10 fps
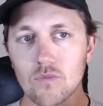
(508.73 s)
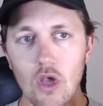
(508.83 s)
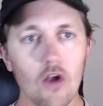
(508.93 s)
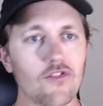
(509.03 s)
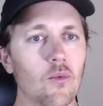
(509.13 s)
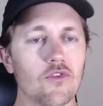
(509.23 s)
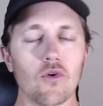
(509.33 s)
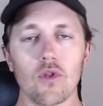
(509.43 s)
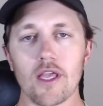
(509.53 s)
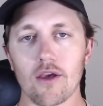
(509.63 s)
Also with
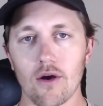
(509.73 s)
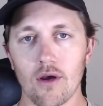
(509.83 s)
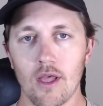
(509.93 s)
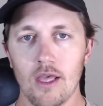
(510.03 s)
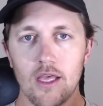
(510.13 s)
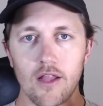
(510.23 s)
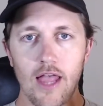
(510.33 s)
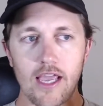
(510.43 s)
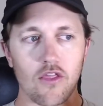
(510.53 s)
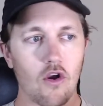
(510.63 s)
Duolingo,
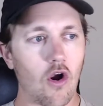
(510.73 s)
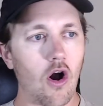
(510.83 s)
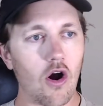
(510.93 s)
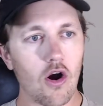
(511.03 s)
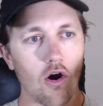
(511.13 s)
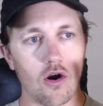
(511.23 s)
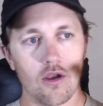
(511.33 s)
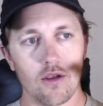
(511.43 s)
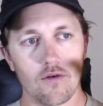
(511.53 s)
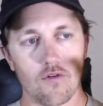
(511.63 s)
like
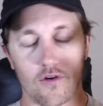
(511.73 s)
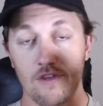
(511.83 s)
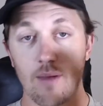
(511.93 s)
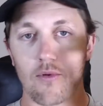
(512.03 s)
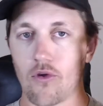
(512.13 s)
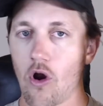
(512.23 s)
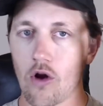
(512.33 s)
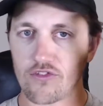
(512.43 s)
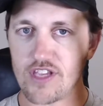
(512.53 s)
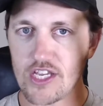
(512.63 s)
for example, there are
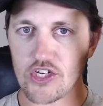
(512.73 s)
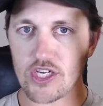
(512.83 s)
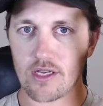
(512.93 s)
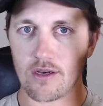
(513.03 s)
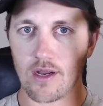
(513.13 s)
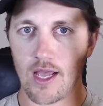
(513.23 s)
teaching